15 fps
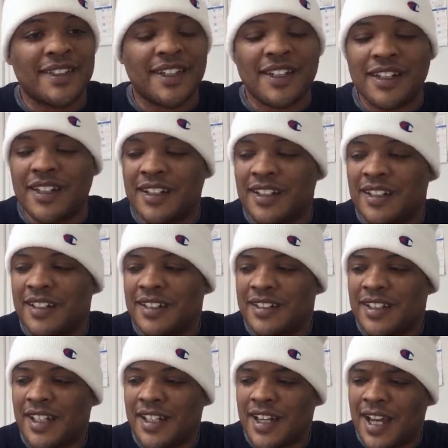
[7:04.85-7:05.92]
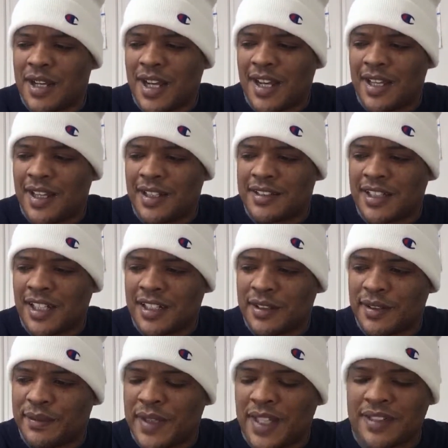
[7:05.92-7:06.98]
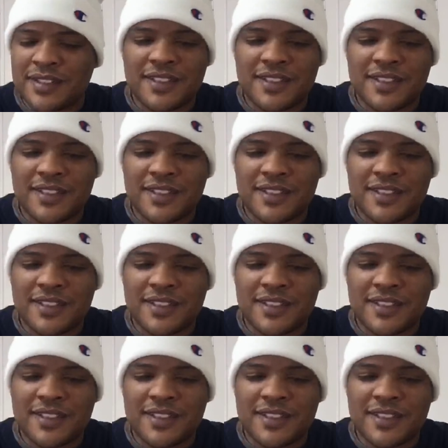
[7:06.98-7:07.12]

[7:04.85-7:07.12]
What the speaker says: Yeah, I talk about